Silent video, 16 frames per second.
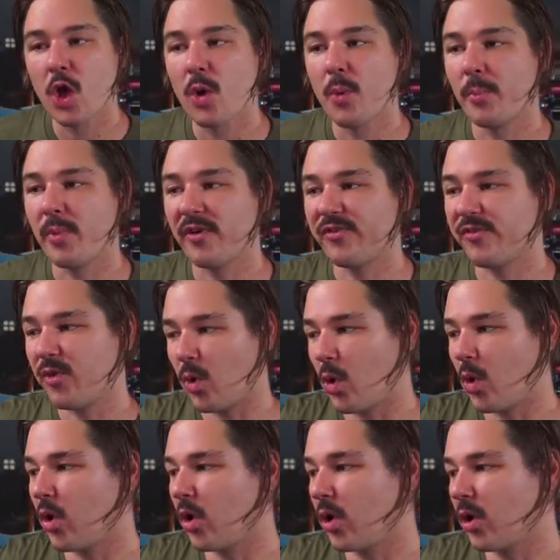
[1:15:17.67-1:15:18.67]

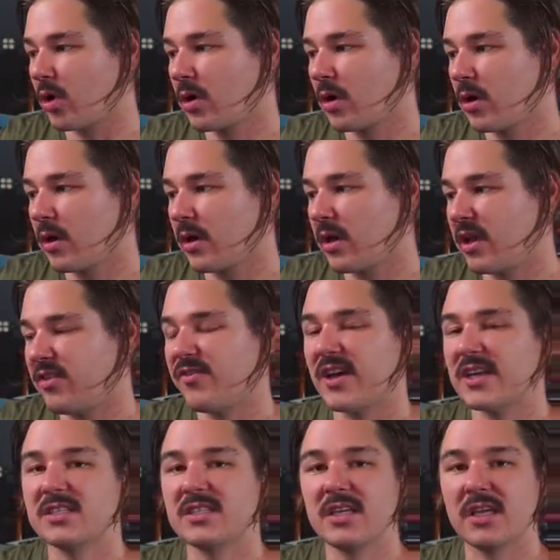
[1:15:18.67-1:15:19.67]
before
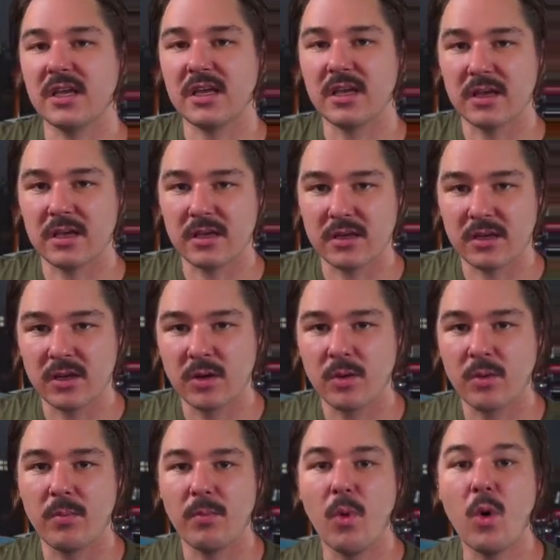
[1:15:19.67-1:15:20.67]
investing in
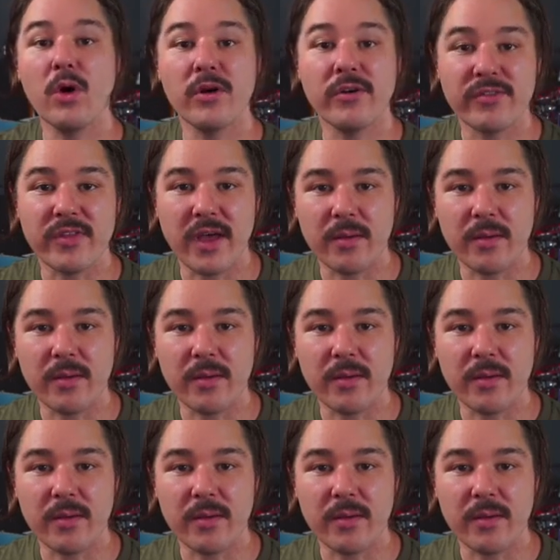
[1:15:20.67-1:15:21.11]
more of them.